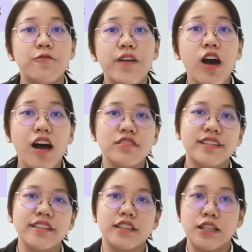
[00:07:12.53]
fell
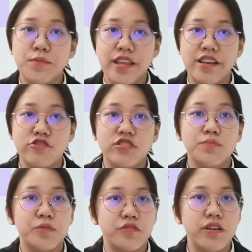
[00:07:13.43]
outside the limitations
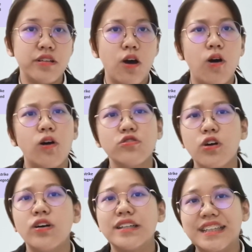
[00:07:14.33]
period,
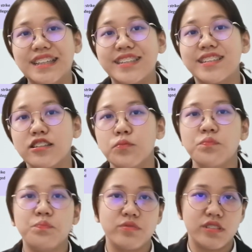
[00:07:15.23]
although in certain
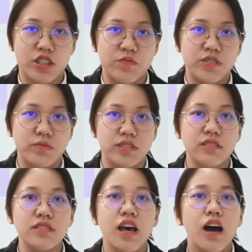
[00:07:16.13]

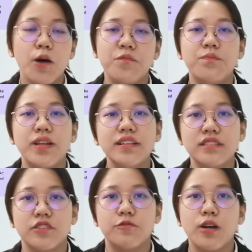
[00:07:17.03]
circumstances a
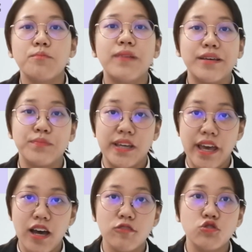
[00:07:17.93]
plaintiff might be
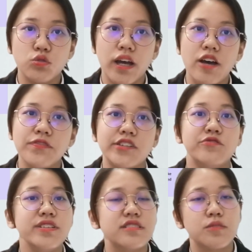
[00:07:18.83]
held to have a
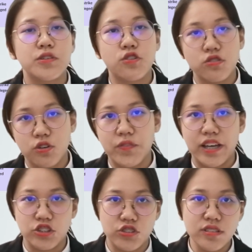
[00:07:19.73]
reasonable cause of
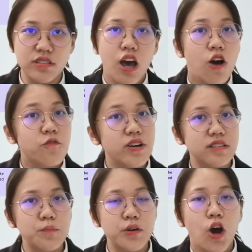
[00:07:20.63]
actions, for
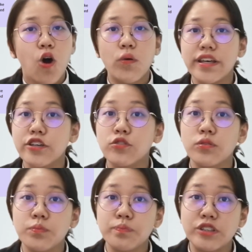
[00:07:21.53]
example, where it
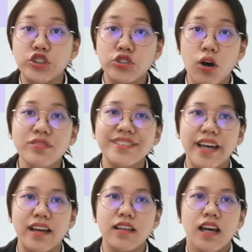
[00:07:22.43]
could be shown
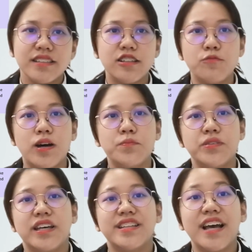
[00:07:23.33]
that there might
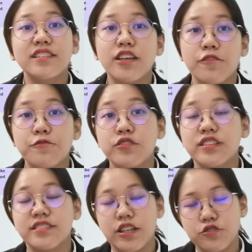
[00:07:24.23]
be an escape from the
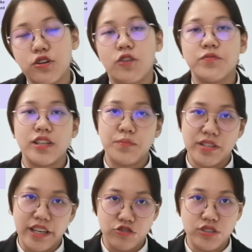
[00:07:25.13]
statute of
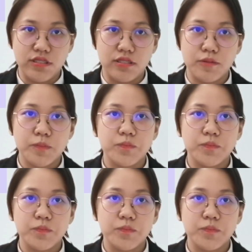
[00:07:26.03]
limitations.